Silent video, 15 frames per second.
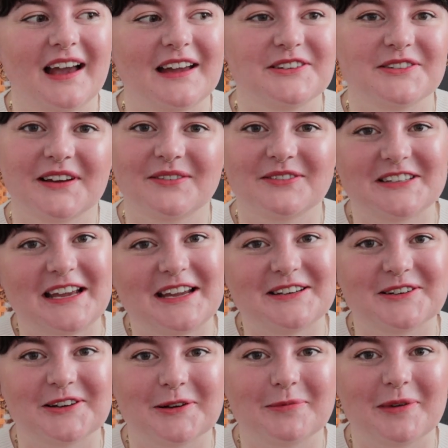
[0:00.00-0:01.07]
I do have a day
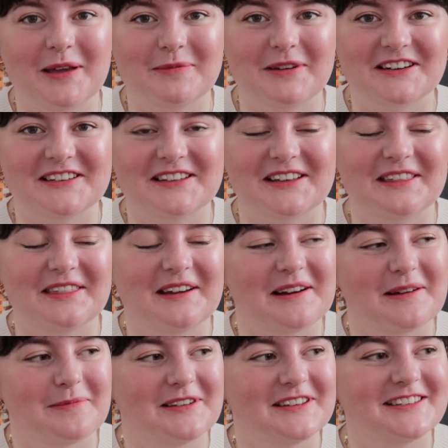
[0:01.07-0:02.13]
job. I'm actually a
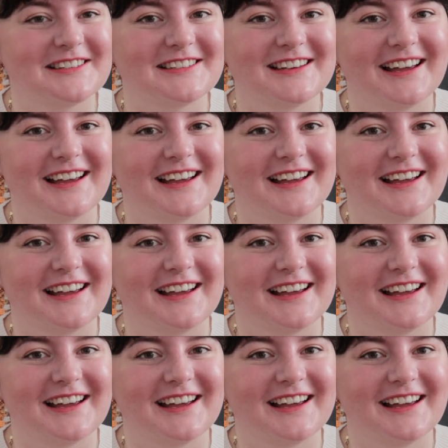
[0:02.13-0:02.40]
therapist